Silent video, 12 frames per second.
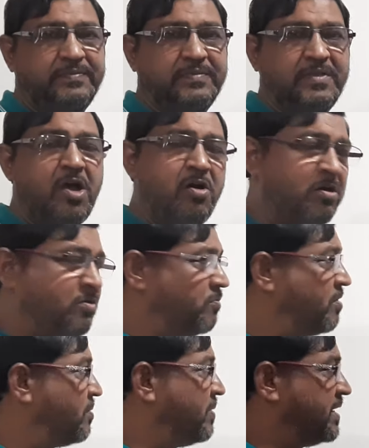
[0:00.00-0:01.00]
Now
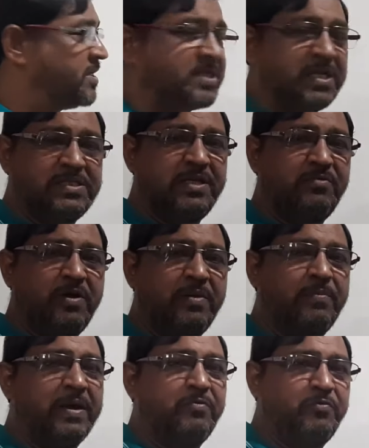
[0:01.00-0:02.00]
we will be discussing
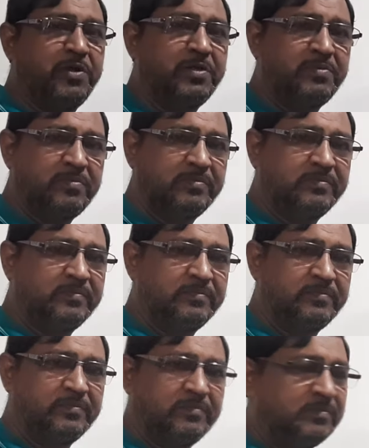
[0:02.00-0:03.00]
one by one
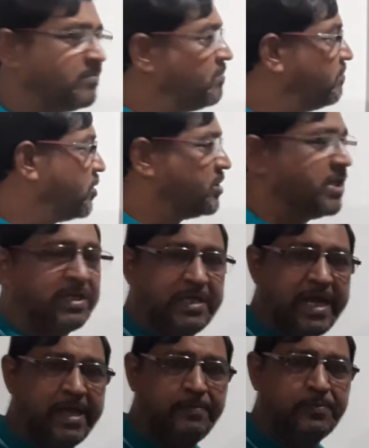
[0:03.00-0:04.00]
both the
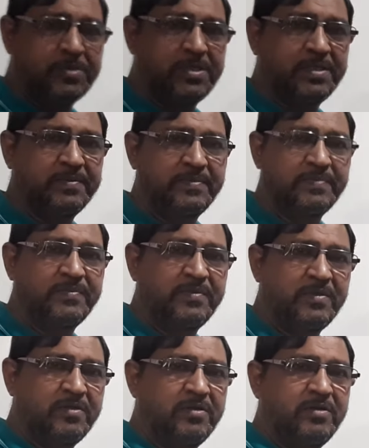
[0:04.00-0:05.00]
types,
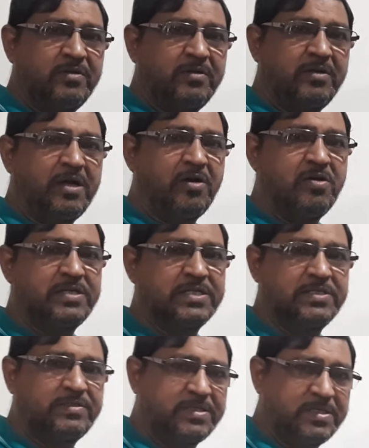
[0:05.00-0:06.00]
how it
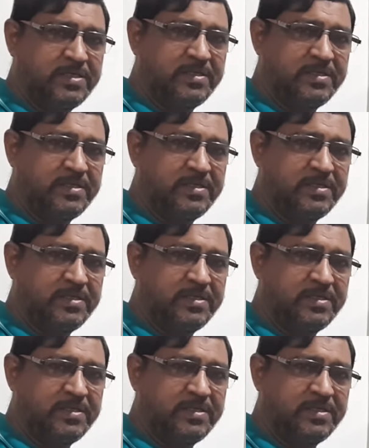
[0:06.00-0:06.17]
is